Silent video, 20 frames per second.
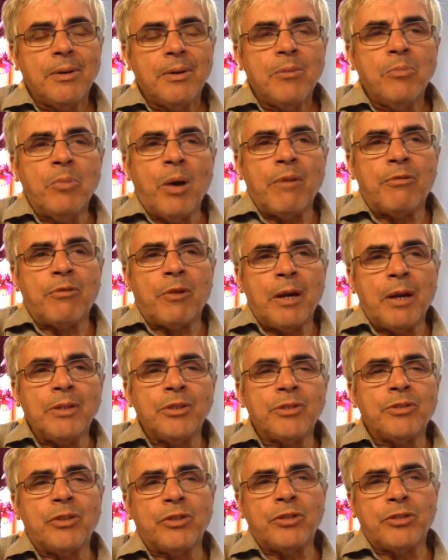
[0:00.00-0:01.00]
My
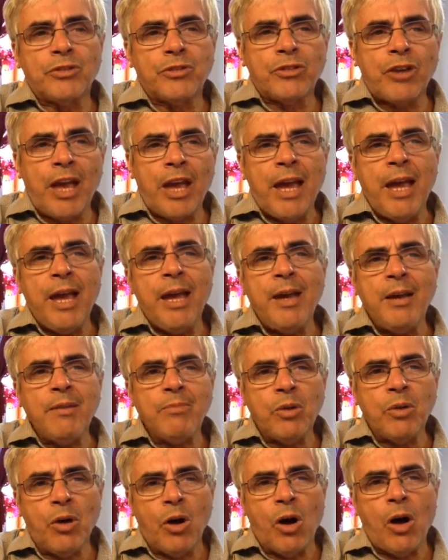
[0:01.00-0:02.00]
friends, the
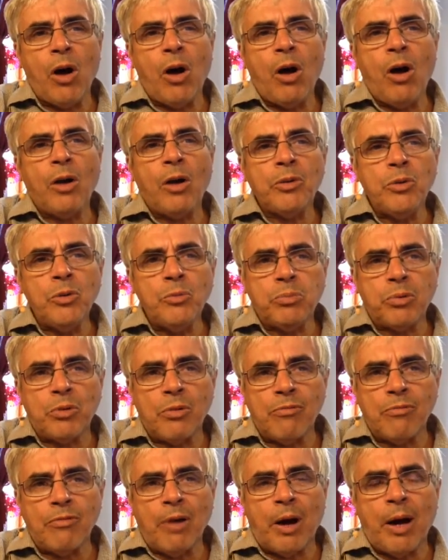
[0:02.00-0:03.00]
same God who
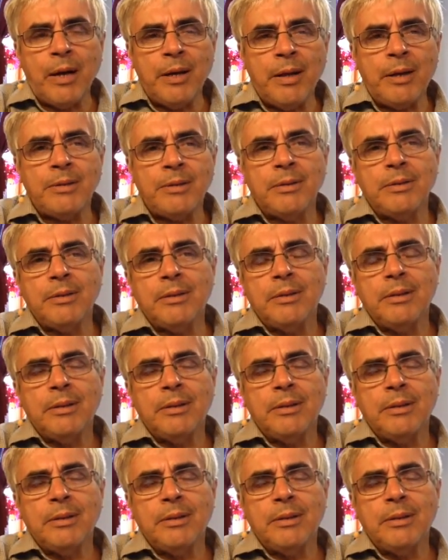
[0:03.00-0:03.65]
provided